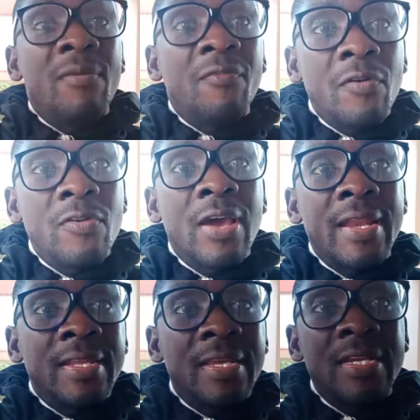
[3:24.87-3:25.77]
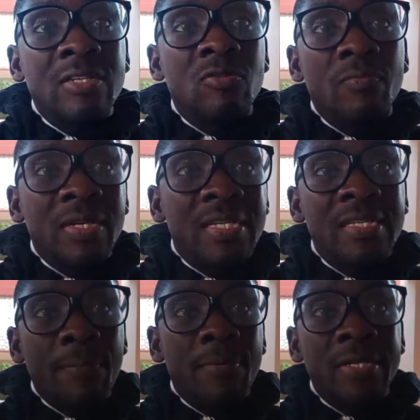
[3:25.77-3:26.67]
before you can get to be
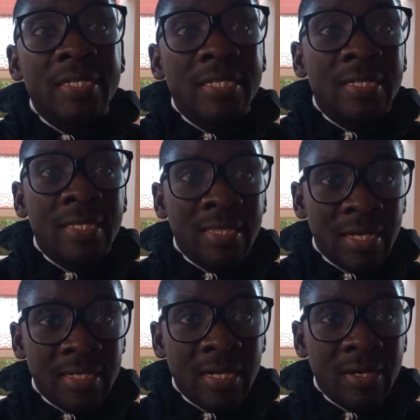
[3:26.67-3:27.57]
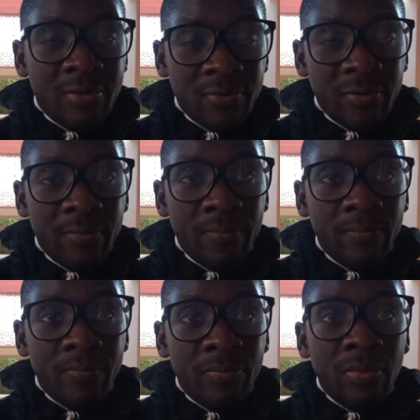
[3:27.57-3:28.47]
disappointed in that country.
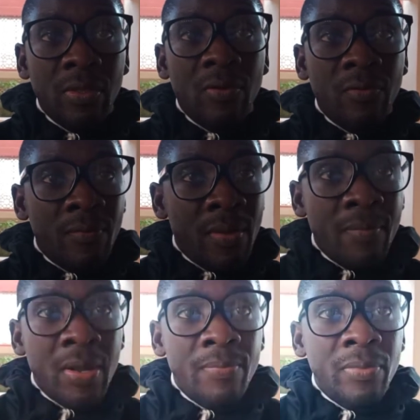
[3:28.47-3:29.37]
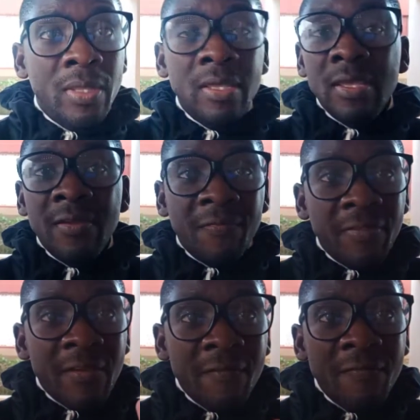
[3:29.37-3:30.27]
Remember, if
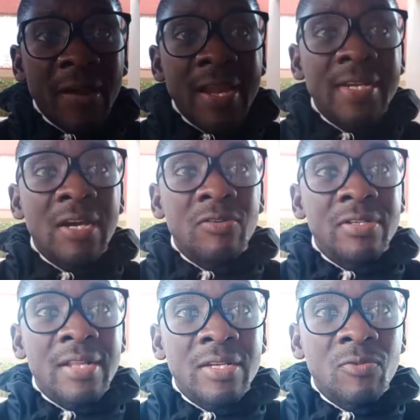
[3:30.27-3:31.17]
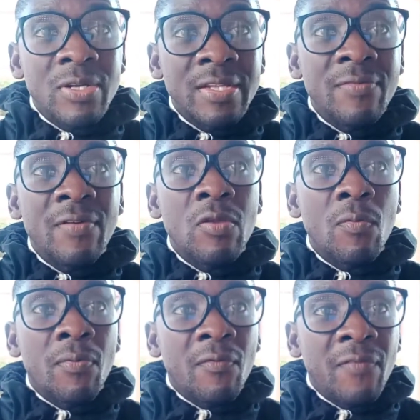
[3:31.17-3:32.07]
they find out that whatever you
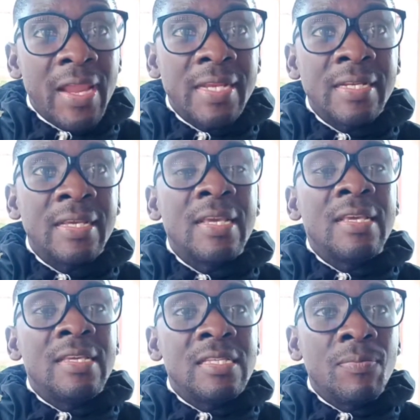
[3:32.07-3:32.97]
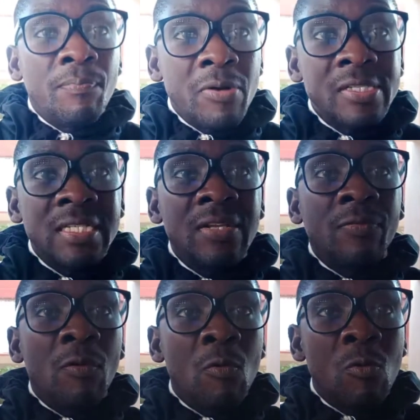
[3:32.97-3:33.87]
provided is positive
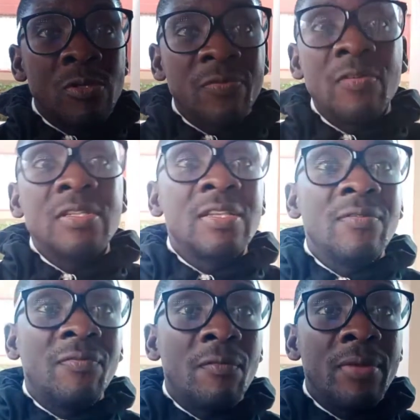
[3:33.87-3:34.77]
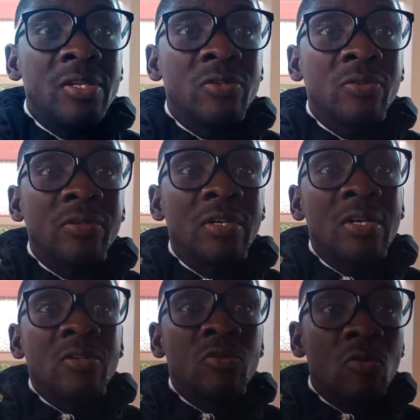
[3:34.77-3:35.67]
or was false information, to